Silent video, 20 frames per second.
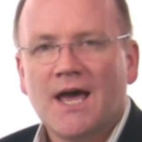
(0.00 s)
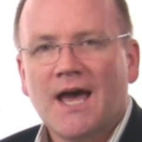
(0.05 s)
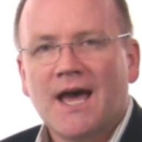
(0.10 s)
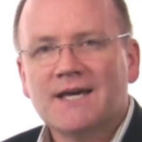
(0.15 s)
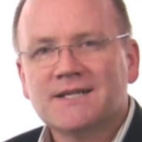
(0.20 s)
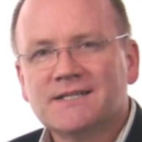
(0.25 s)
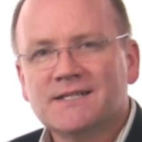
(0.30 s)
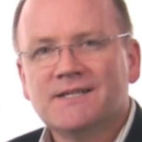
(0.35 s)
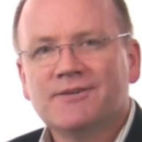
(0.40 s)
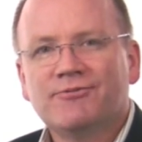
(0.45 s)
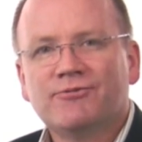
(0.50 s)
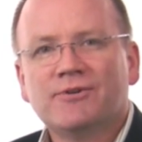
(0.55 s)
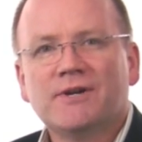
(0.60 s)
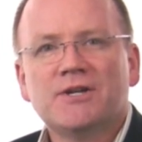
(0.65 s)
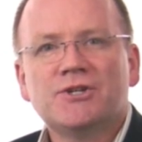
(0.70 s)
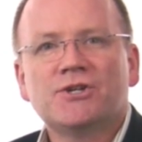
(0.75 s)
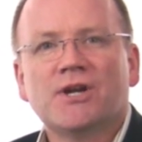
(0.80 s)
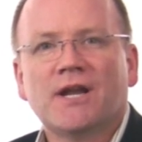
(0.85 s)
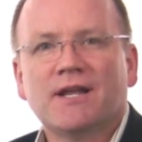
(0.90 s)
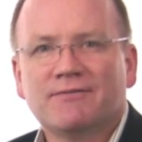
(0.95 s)
As a
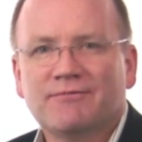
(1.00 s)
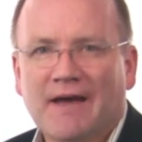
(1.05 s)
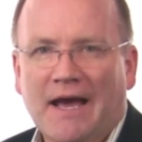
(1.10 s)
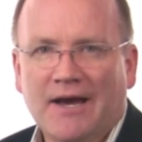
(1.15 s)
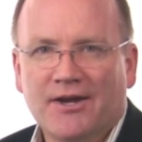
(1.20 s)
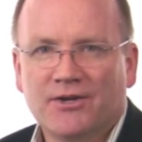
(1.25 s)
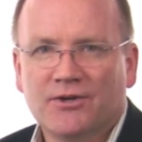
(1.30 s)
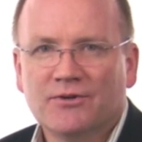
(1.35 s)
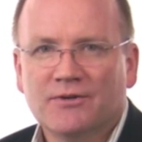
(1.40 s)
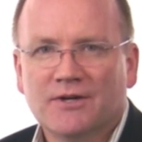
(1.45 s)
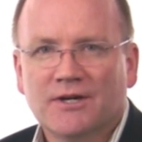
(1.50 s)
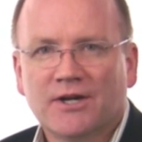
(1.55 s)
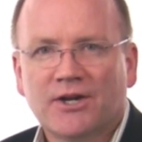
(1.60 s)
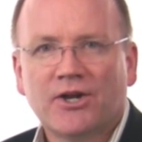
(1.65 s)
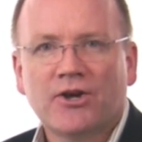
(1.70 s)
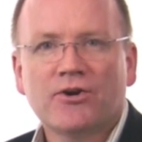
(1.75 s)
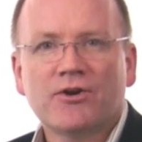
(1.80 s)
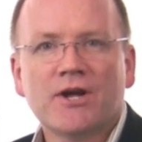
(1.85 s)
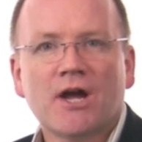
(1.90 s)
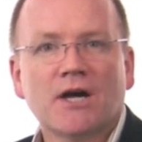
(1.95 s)
differentiating value,
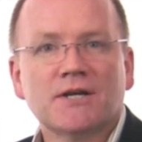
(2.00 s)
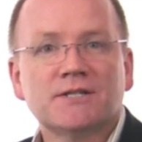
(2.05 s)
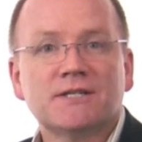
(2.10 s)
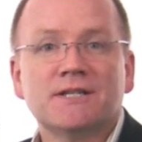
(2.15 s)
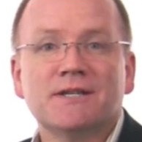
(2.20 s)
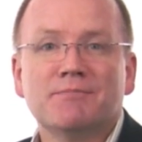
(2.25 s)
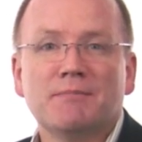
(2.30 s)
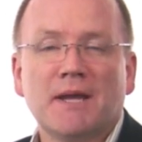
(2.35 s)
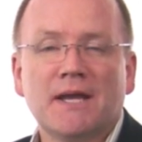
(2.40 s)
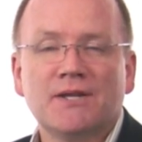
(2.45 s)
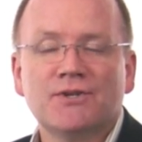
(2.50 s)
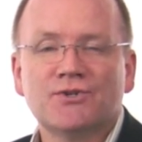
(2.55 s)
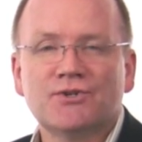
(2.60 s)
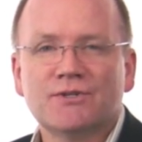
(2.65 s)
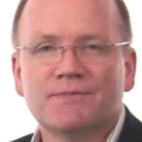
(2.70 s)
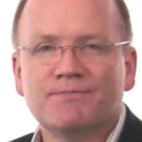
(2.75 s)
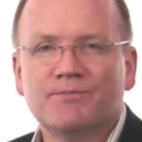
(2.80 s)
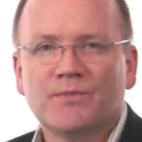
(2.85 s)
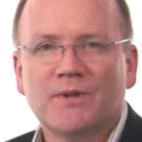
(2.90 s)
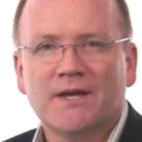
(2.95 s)
curiosity
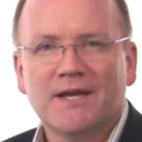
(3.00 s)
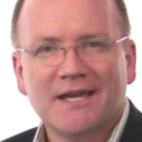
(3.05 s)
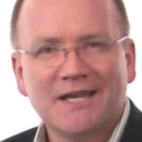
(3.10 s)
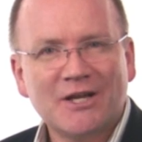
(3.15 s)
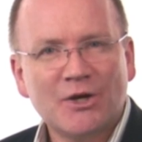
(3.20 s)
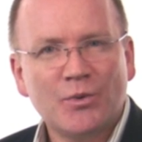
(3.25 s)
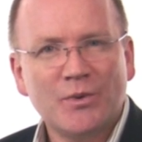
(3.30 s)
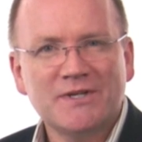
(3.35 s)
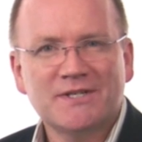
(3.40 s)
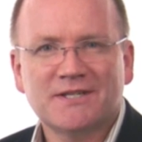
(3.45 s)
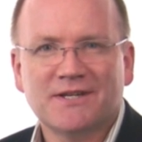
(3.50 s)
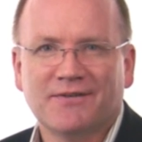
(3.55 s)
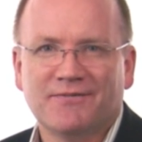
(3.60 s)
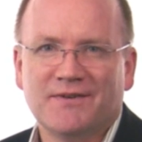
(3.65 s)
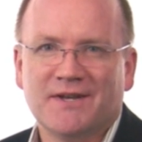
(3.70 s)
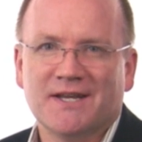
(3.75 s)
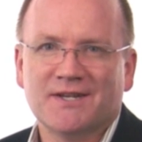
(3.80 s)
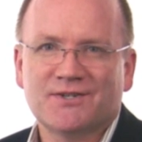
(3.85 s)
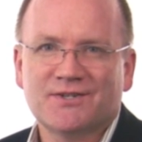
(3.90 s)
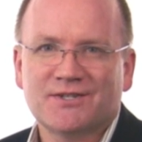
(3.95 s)
means
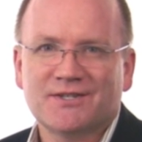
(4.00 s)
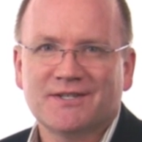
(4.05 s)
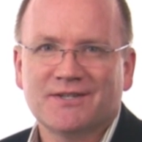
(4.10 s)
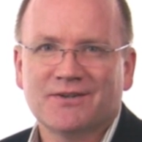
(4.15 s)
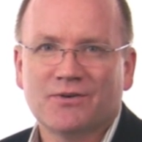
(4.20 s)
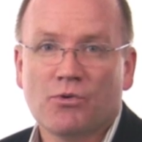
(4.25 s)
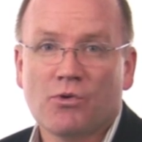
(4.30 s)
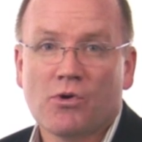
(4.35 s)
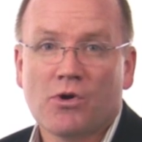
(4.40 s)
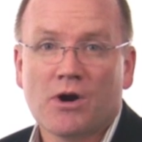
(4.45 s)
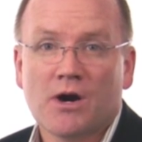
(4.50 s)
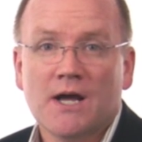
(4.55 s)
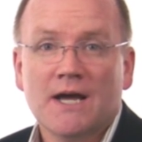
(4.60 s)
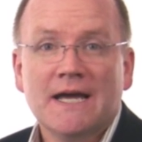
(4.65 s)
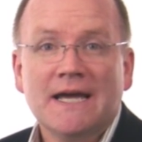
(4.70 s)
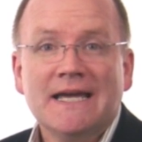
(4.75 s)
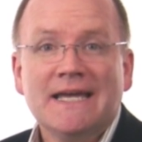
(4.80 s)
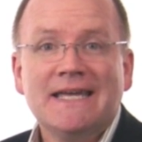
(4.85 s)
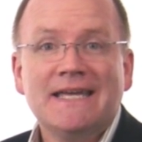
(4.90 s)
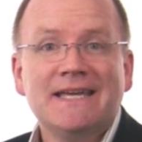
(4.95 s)
inquisitiveness, or
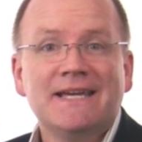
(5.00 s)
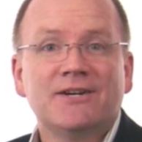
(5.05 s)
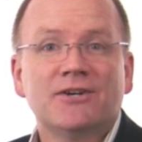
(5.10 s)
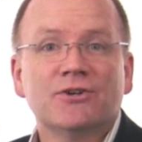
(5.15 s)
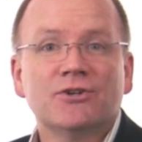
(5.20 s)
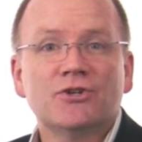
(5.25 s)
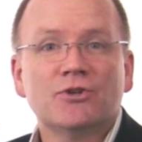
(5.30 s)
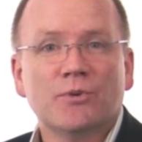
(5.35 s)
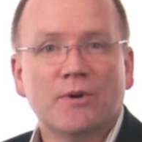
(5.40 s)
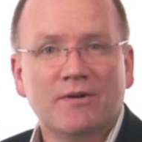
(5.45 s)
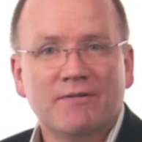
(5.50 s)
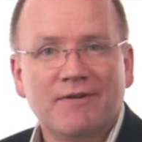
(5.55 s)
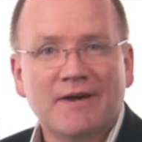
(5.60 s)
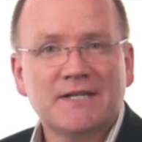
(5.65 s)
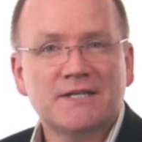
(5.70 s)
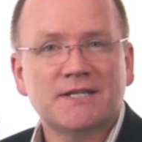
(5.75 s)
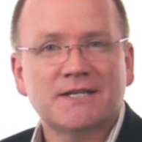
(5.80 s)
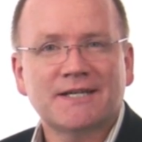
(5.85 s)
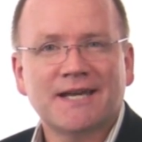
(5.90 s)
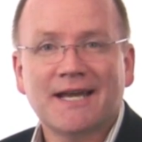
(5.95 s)
eager to
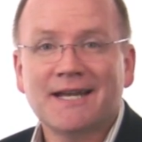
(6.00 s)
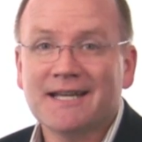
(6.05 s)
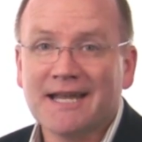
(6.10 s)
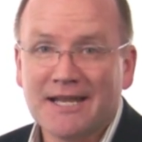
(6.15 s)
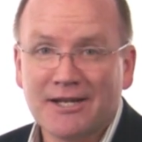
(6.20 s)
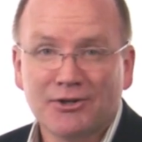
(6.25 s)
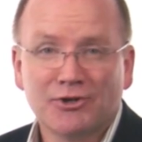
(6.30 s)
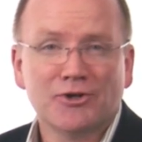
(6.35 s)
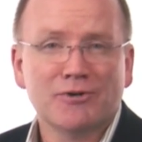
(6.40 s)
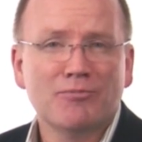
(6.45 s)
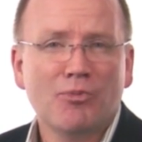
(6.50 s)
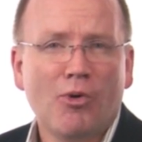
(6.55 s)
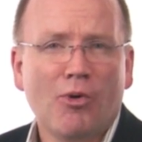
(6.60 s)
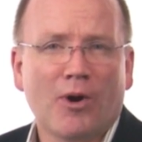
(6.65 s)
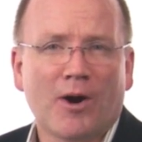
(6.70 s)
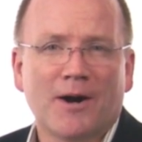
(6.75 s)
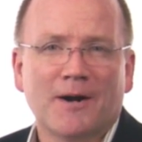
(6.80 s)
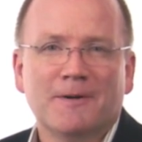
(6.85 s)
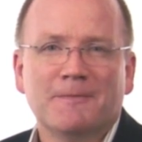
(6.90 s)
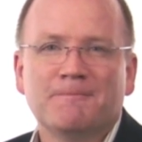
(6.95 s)
investigate and learn
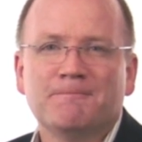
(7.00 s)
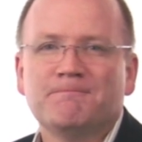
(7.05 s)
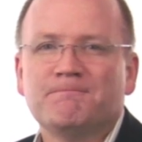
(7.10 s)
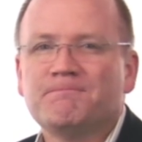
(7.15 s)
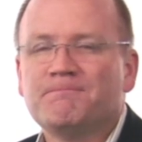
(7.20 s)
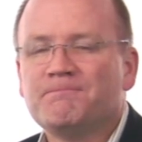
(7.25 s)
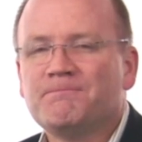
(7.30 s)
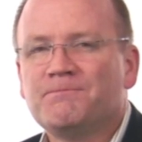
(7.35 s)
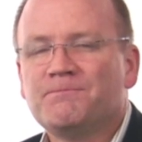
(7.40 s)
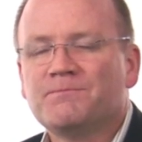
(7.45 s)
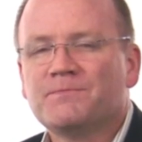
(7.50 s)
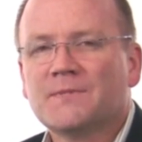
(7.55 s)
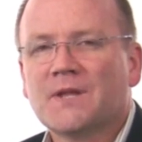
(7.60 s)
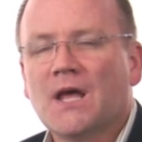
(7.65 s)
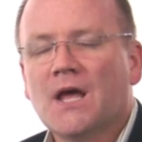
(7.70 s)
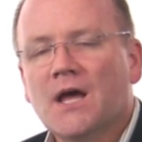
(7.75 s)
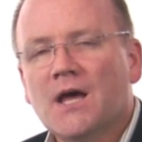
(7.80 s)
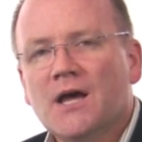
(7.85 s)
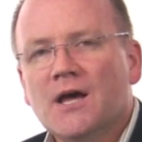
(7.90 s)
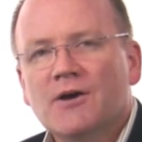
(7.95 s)
more.
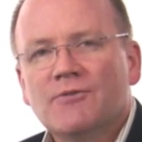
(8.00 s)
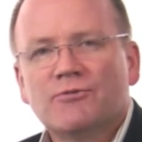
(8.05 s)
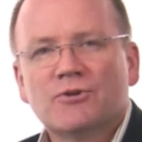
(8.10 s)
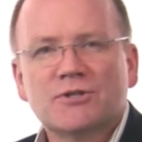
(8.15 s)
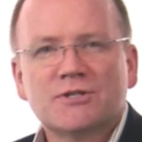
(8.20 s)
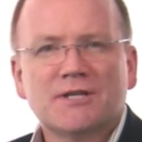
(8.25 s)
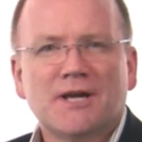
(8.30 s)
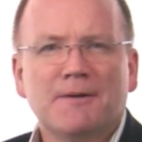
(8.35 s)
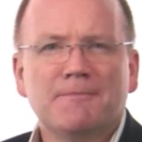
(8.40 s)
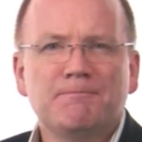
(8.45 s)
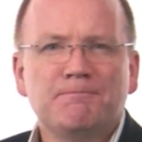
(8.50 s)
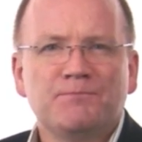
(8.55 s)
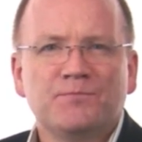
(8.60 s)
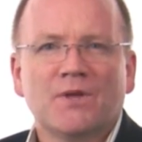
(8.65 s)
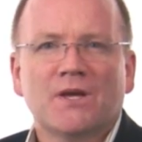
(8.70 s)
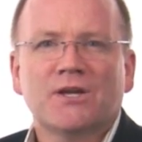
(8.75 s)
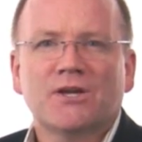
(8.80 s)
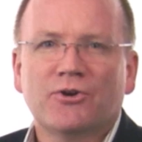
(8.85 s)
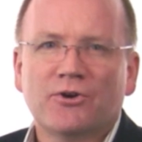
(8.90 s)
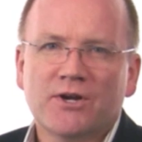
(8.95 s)
For some,
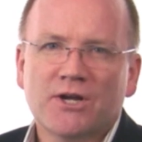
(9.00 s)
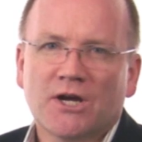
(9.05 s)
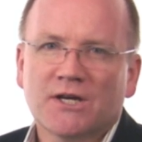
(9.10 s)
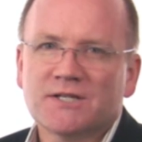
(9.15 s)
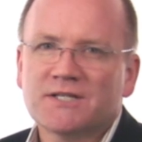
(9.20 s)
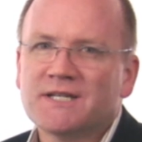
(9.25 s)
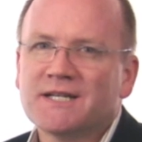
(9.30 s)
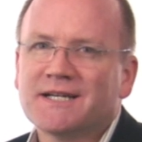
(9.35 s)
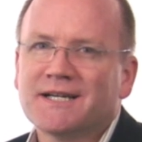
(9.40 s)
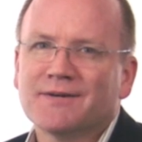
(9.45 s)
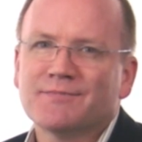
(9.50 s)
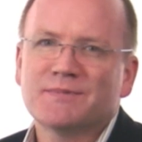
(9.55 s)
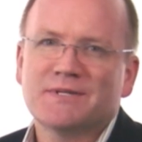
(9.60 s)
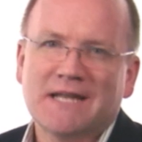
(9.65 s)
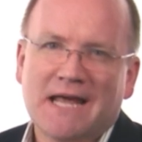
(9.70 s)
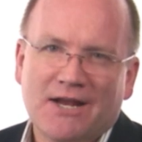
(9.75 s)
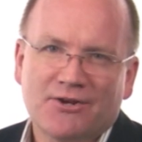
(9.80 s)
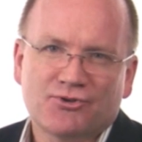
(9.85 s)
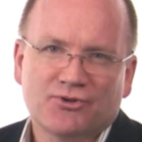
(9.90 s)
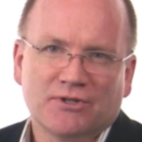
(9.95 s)
curiosity comes
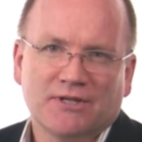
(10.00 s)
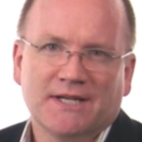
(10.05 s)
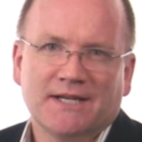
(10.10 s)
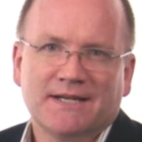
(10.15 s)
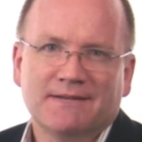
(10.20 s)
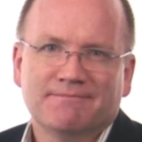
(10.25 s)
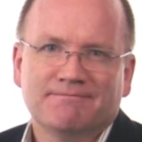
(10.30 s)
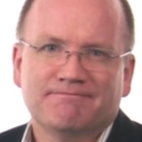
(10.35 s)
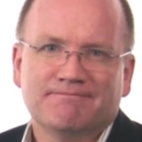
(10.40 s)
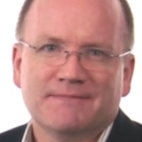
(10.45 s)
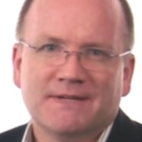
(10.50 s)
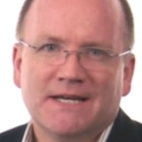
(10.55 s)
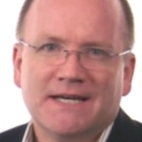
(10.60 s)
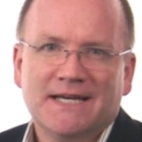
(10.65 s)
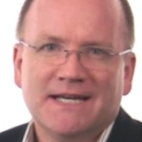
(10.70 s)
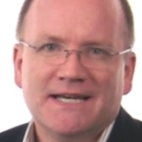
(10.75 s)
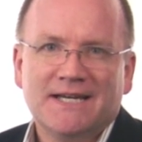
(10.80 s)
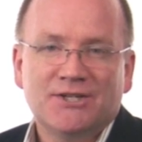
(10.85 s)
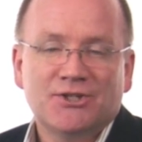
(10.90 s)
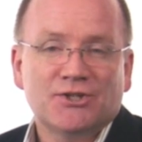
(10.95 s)
naturally.
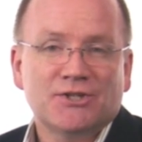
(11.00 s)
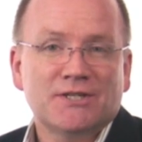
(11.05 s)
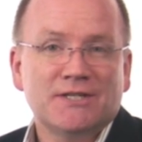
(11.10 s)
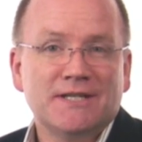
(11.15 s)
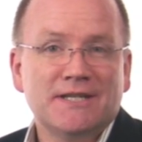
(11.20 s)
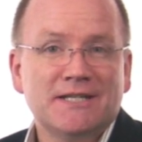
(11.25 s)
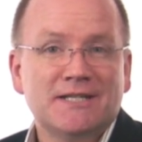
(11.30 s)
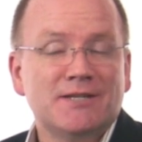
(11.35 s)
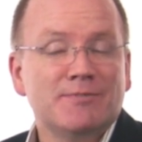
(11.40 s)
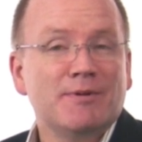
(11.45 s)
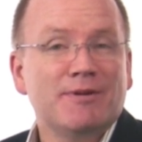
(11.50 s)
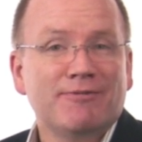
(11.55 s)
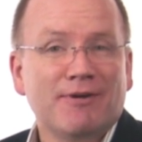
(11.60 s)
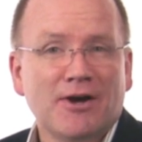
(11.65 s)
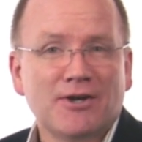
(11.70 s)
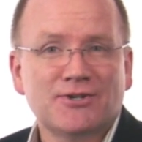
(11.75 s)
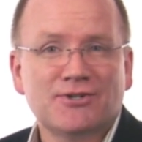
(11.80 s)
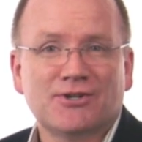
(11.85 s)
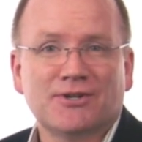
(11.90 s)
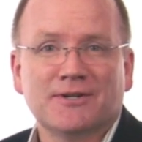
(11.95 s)
It just needs to be
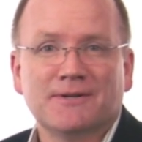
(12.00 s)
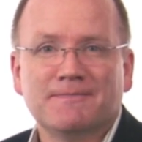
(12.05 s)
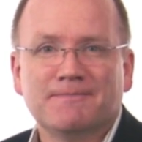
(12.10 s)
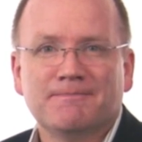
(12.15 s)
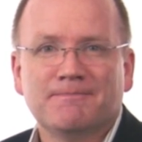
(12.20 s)
fostered.